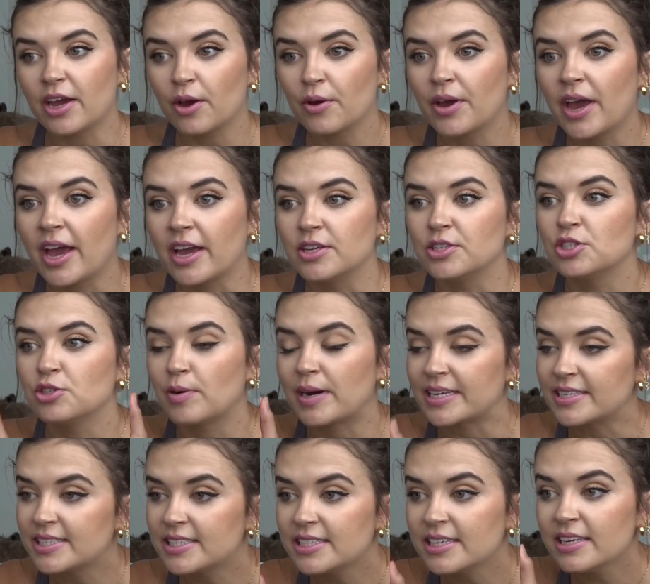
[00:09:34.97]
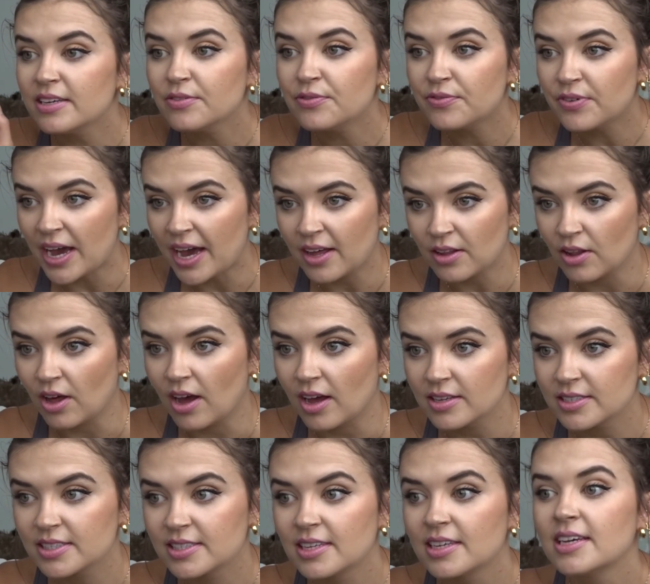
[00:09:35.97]
okay, do I see fat
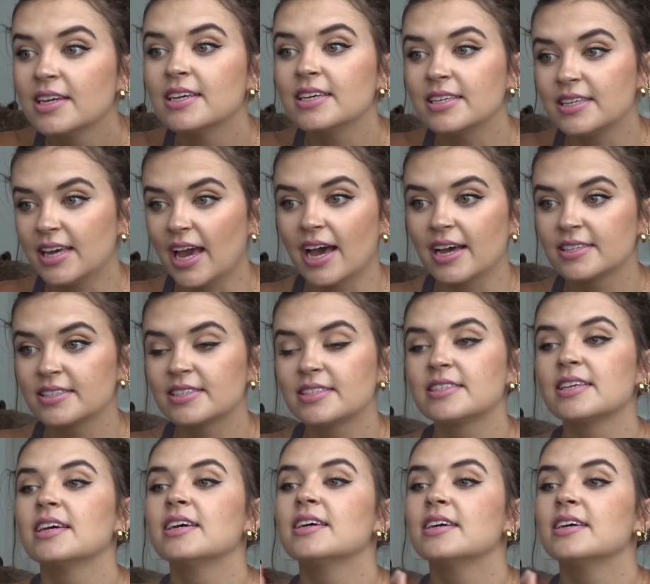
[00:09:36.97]
loss? Yes.